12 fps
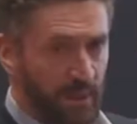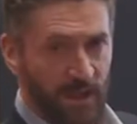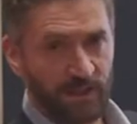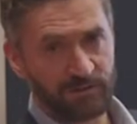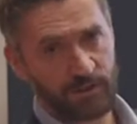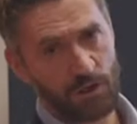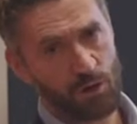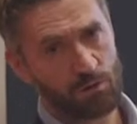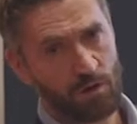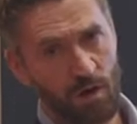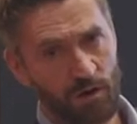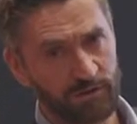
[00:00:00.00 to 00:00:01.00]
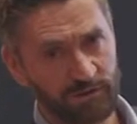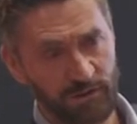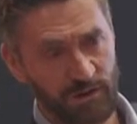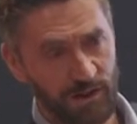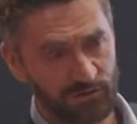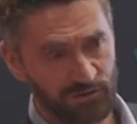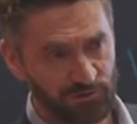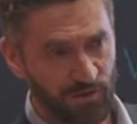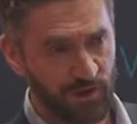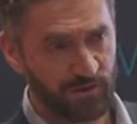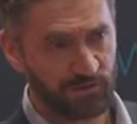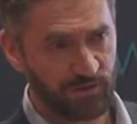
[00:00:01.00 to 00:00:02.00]
It's a low-cost collection
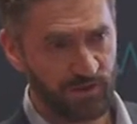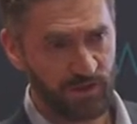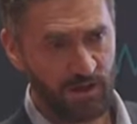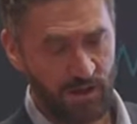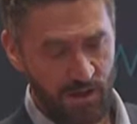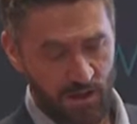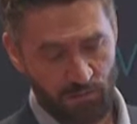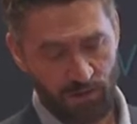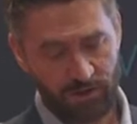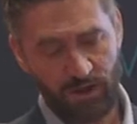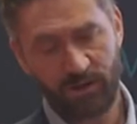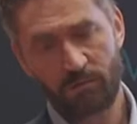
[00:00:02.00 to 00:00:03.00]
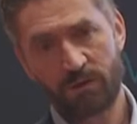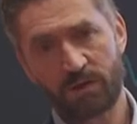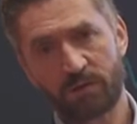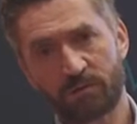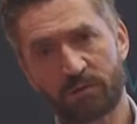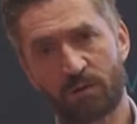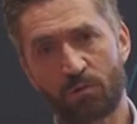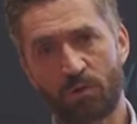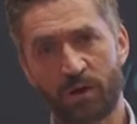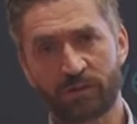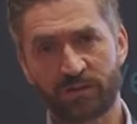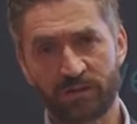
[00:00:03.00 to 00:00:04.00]
strategy. By that I mean
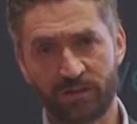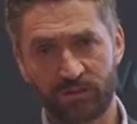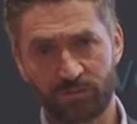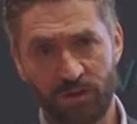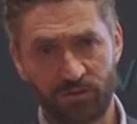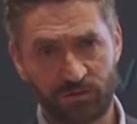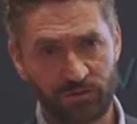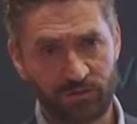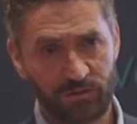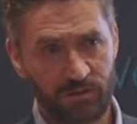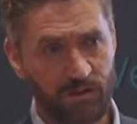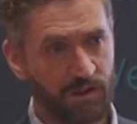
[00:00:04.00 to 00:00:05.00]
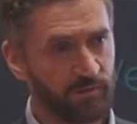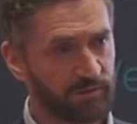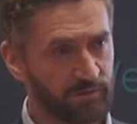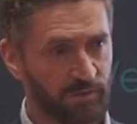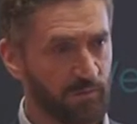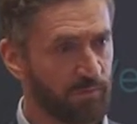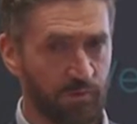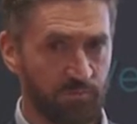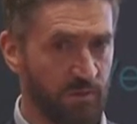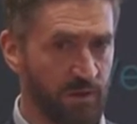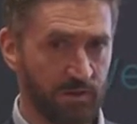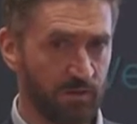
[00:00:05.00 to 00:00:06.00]
rare disease patients. If some of you
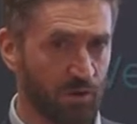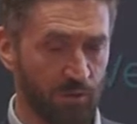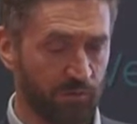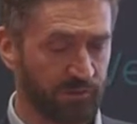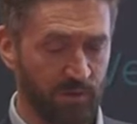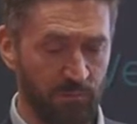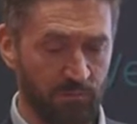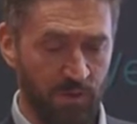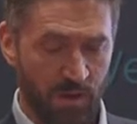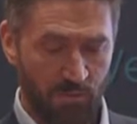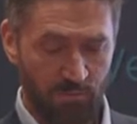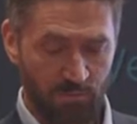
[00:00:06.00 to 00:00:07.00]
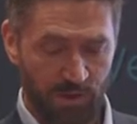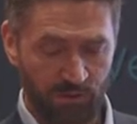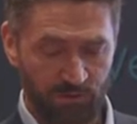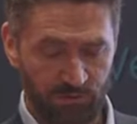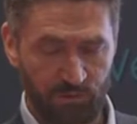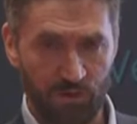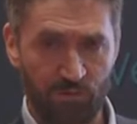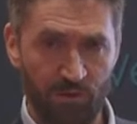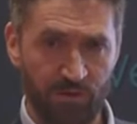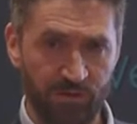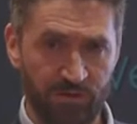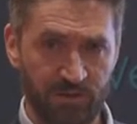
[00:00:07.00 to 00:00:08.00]
may know some patients who have a
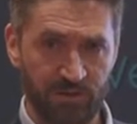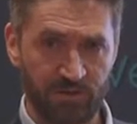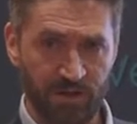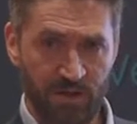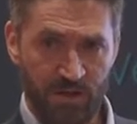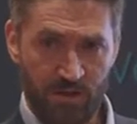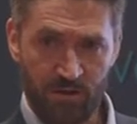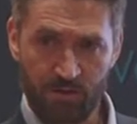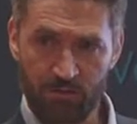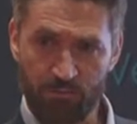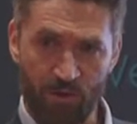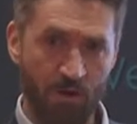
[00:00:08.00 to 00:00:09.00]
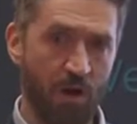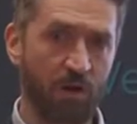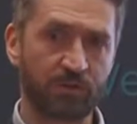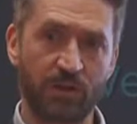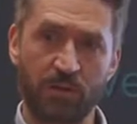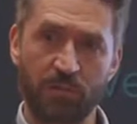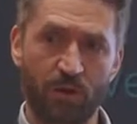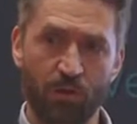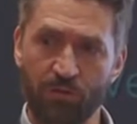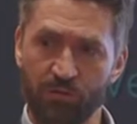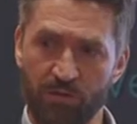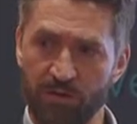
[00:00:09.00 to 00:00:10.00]
rare disease, for a long time, they go
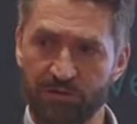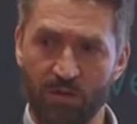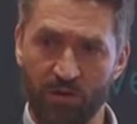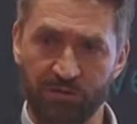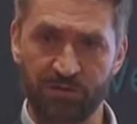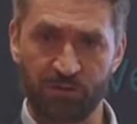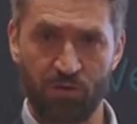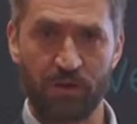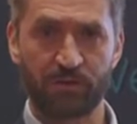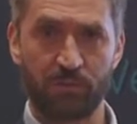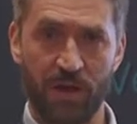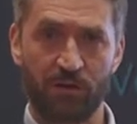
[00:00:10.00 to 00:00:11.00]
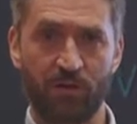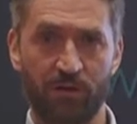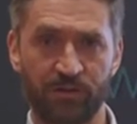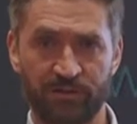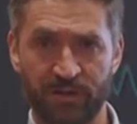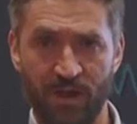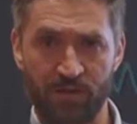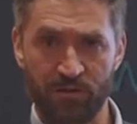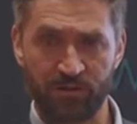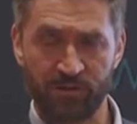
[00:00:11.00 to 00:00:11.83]
through this odyssey trying to better understand their